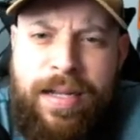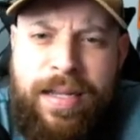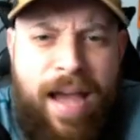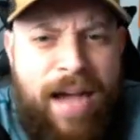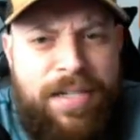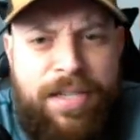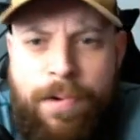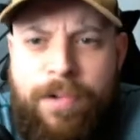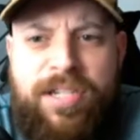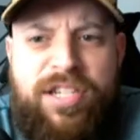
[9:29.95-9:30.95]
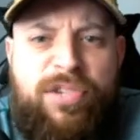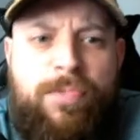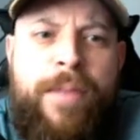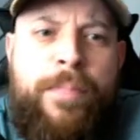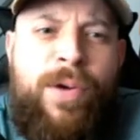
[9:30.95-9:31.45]
he actually throws a
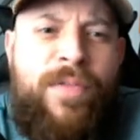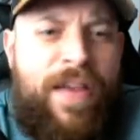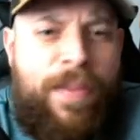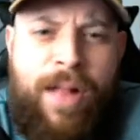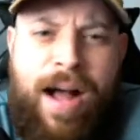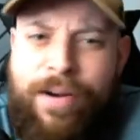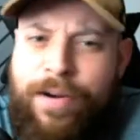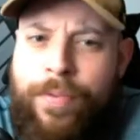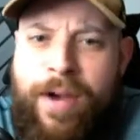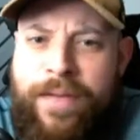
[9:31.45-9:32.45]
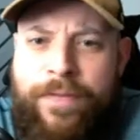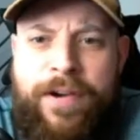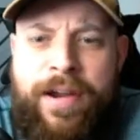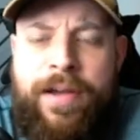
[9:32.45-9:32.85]
swim move on the blocker to break free,